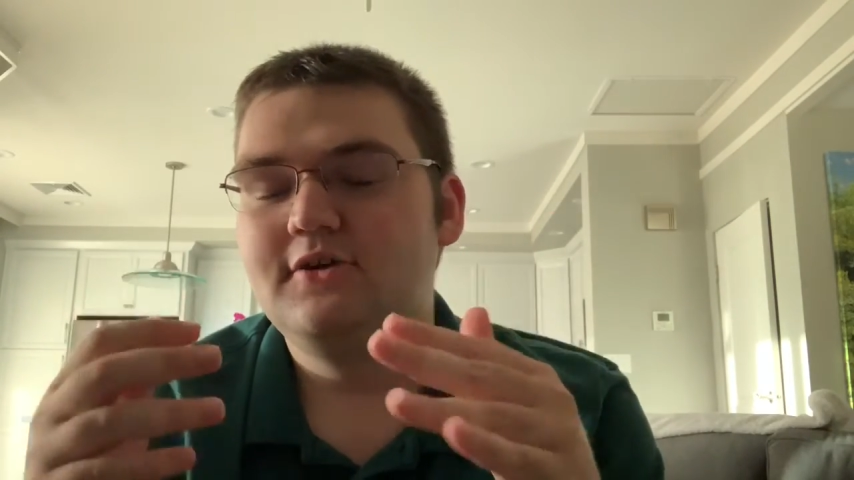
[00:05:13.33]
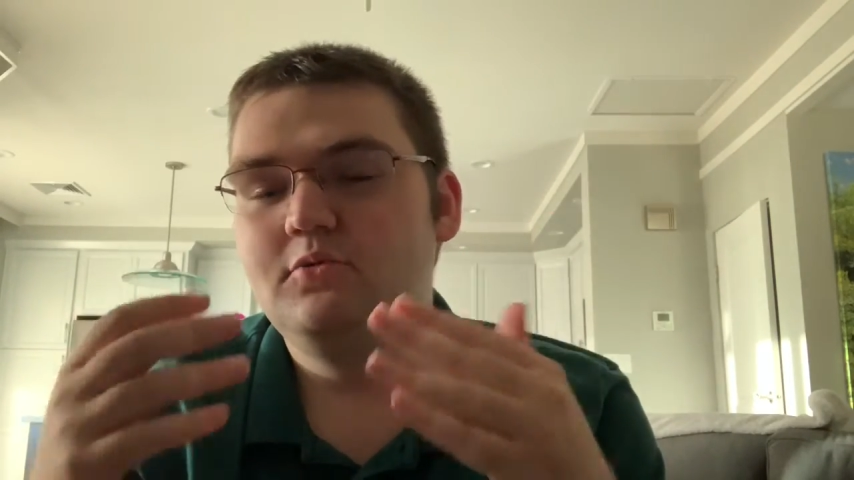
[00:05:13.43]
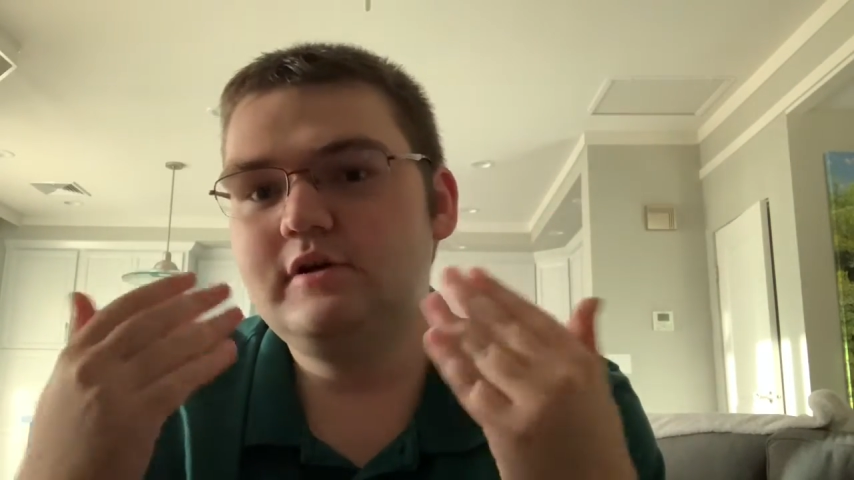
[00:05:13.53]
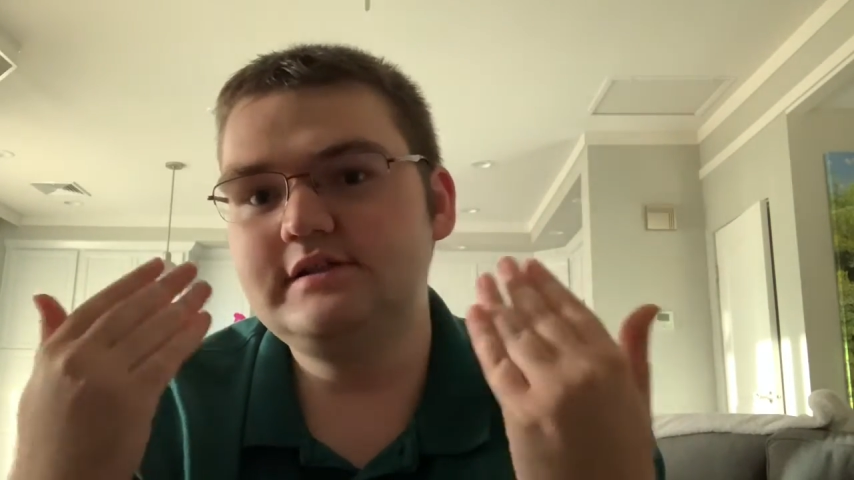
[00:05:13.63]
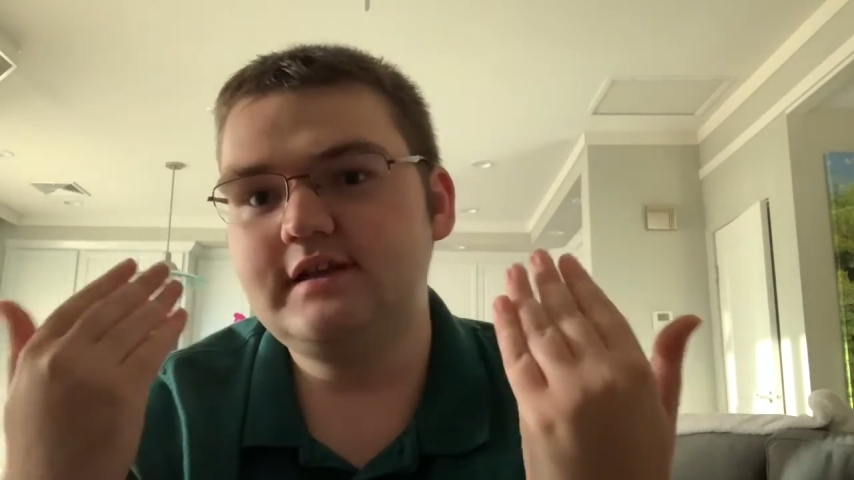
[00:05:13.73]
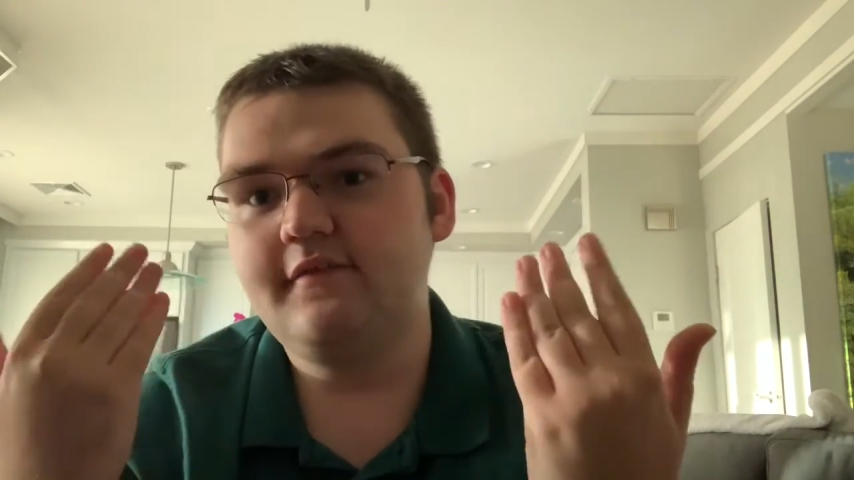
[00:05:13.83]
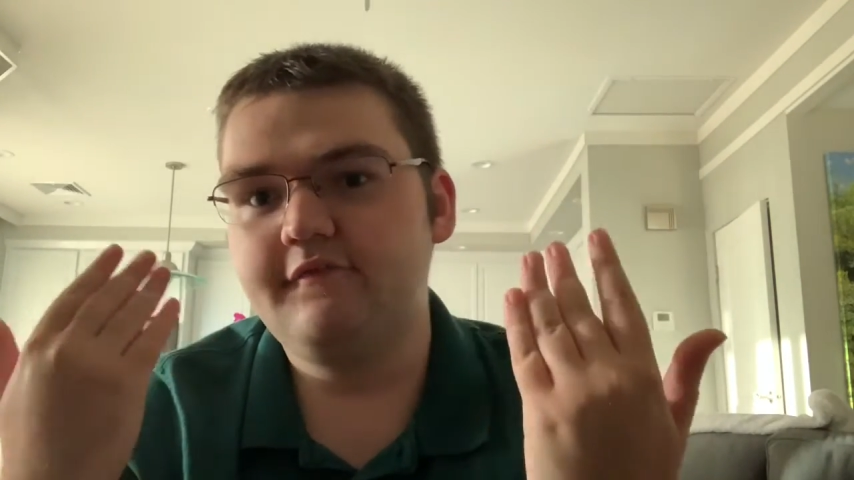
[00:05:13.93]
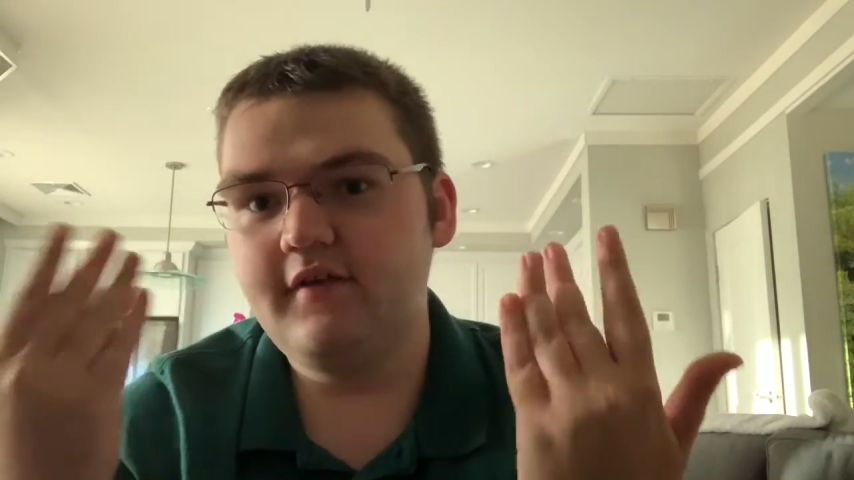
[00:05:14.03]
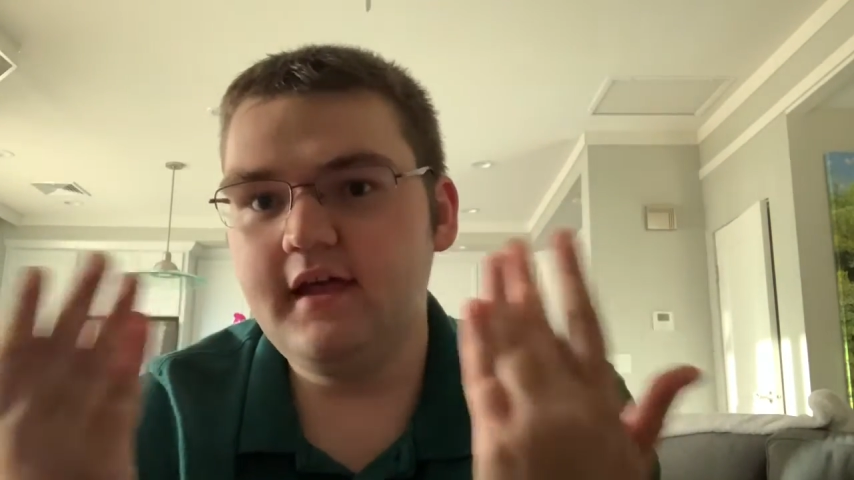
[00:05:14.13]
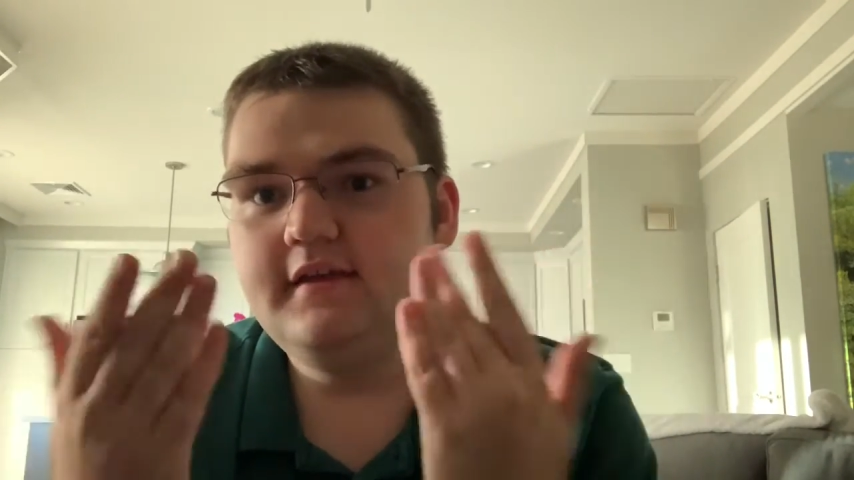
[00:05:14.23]
was a
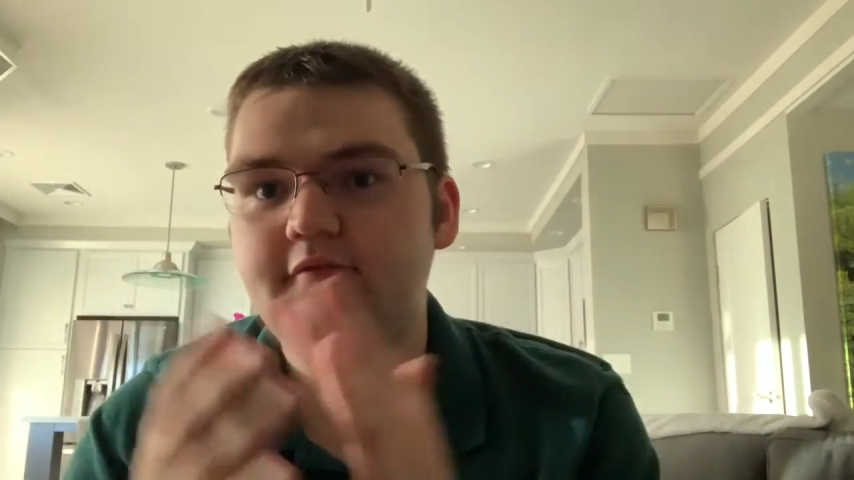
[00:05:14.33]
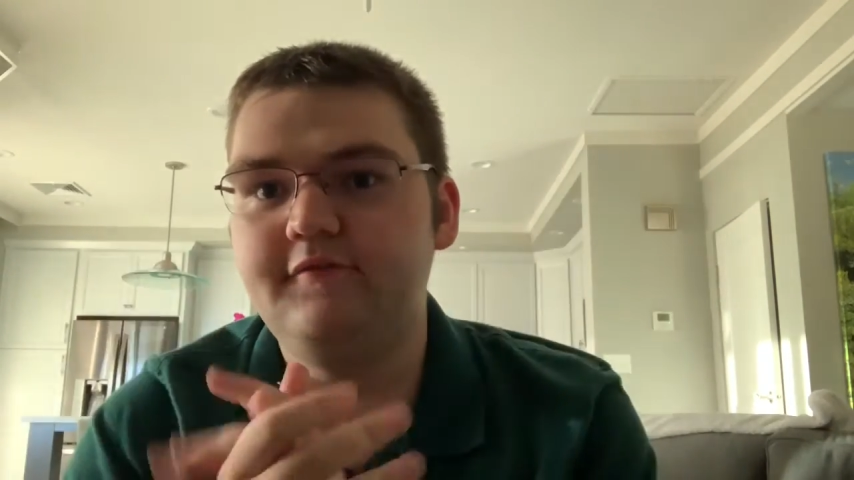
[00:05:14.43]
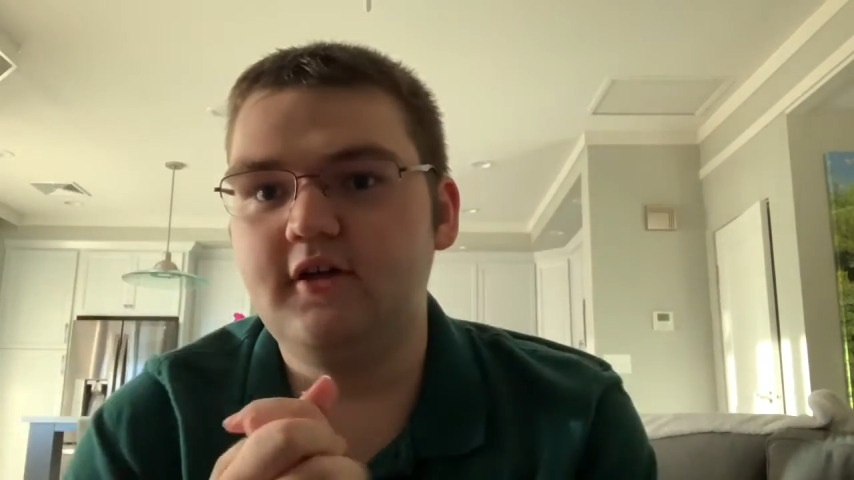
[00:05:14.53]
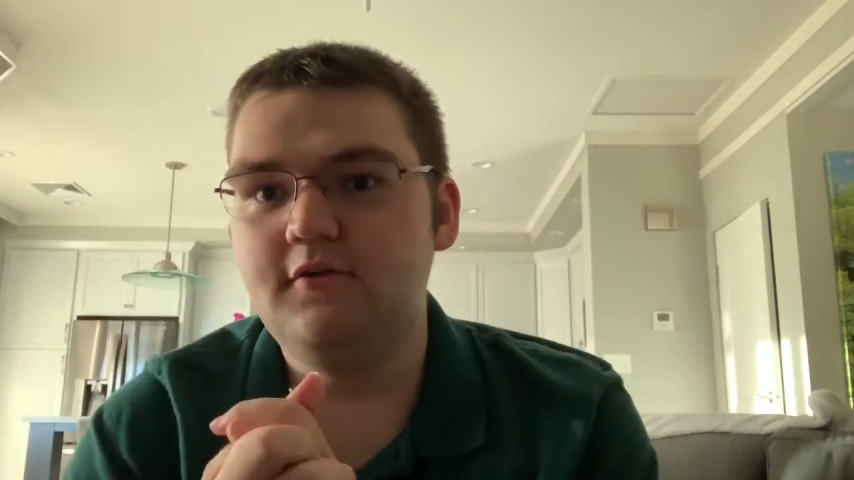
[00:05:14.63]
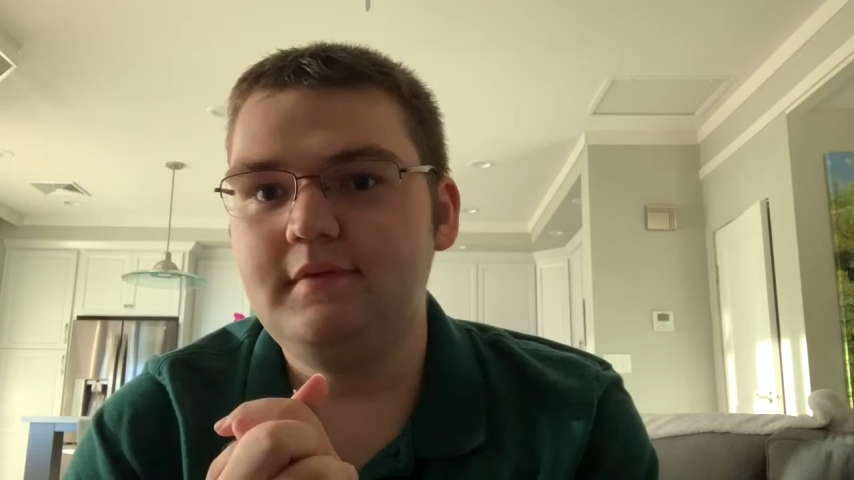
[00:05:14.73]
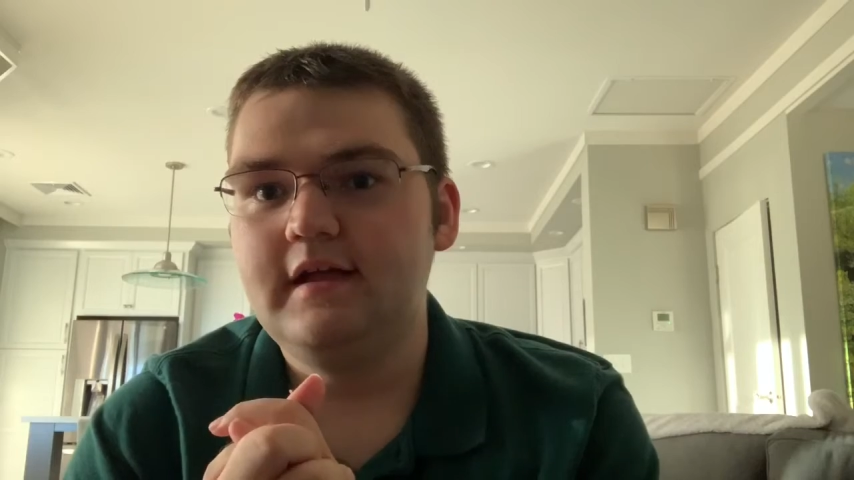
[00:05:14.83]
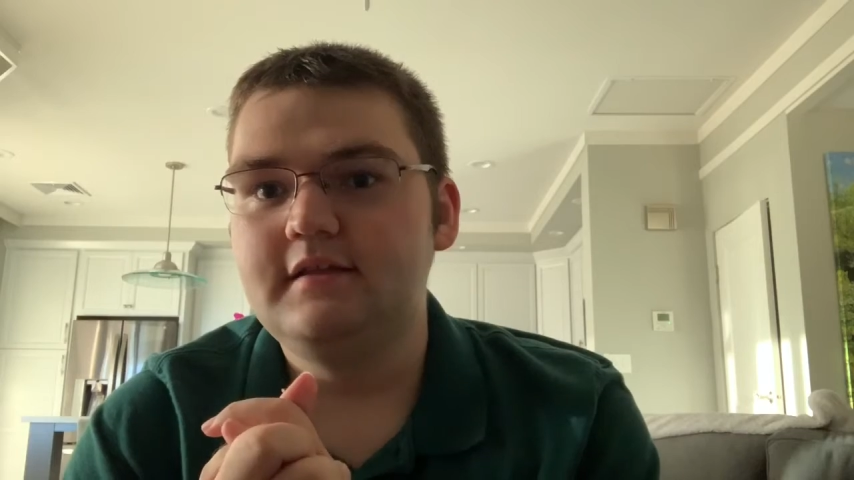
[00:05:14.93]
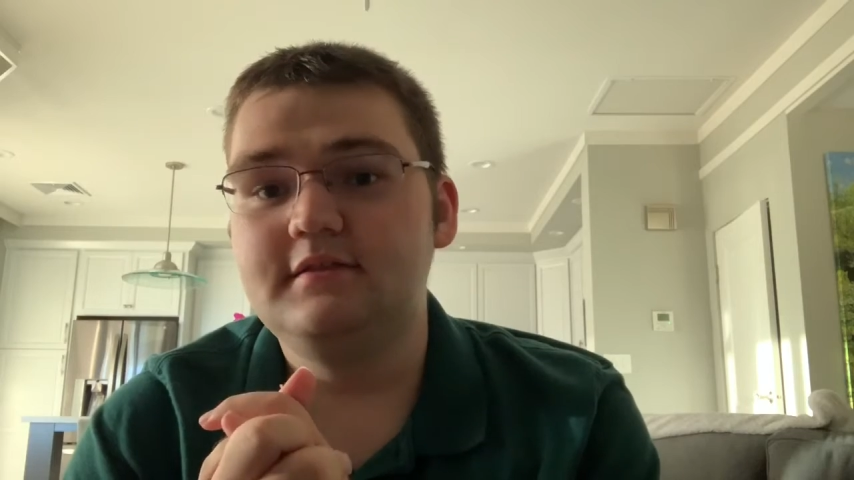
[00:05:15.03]
fine film.